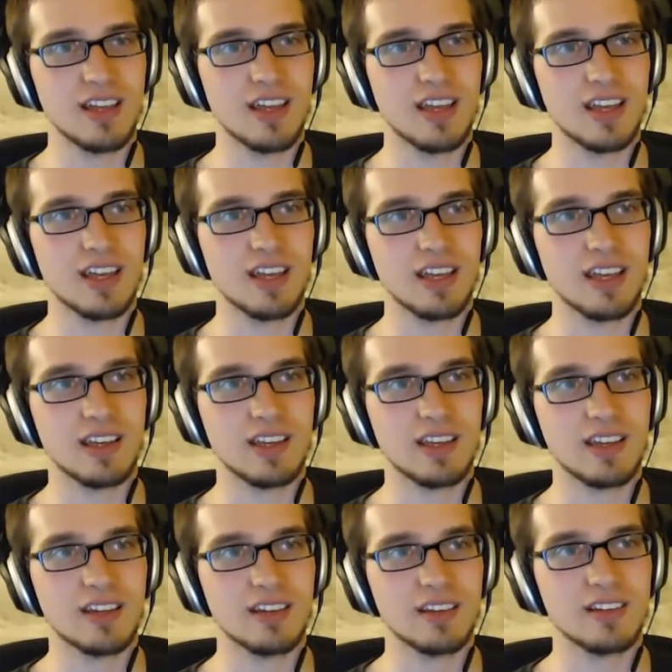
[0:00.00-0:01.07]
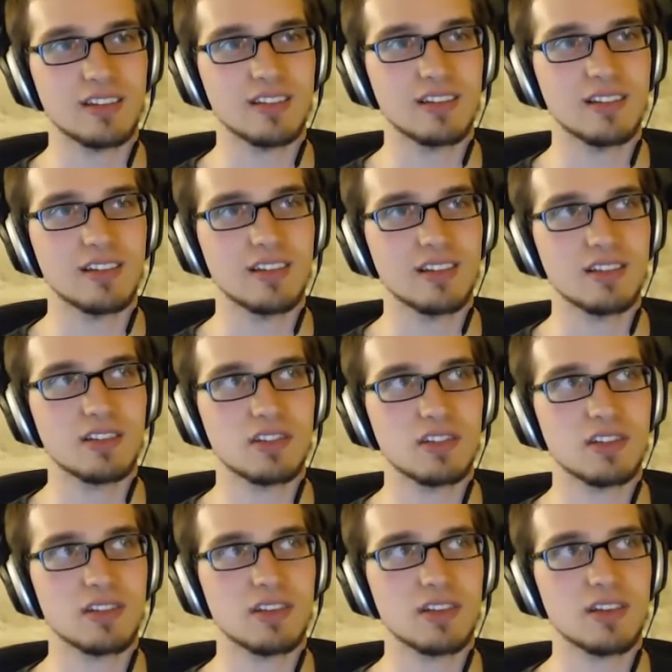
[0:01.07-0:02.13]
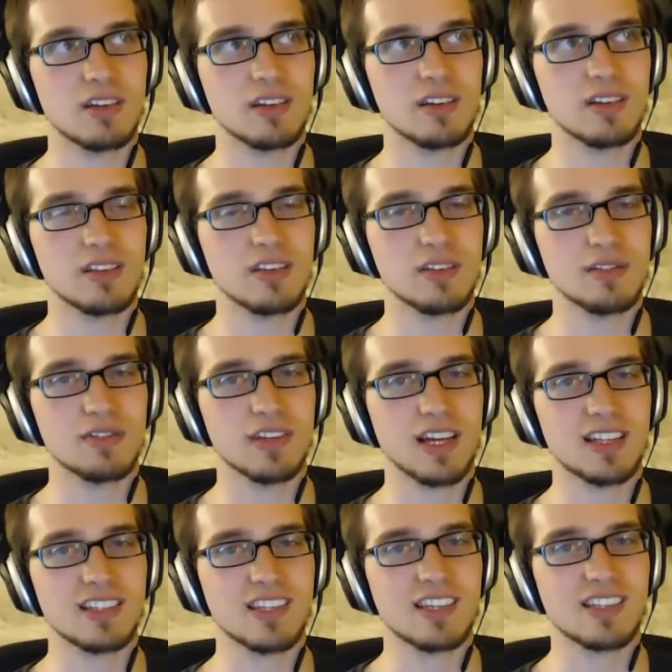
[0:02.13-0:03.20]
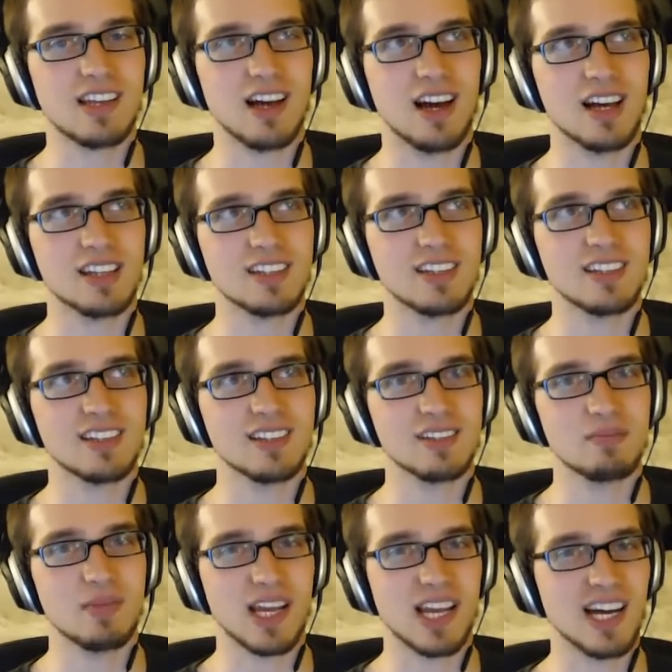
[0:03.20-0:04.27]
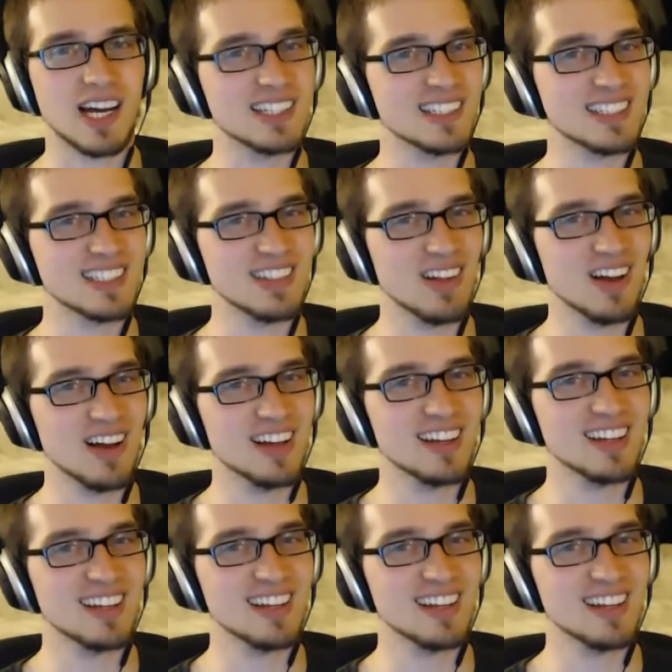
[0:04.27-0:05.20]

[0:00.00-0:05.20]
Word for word: your fiance's aunt? My aunt-in-law?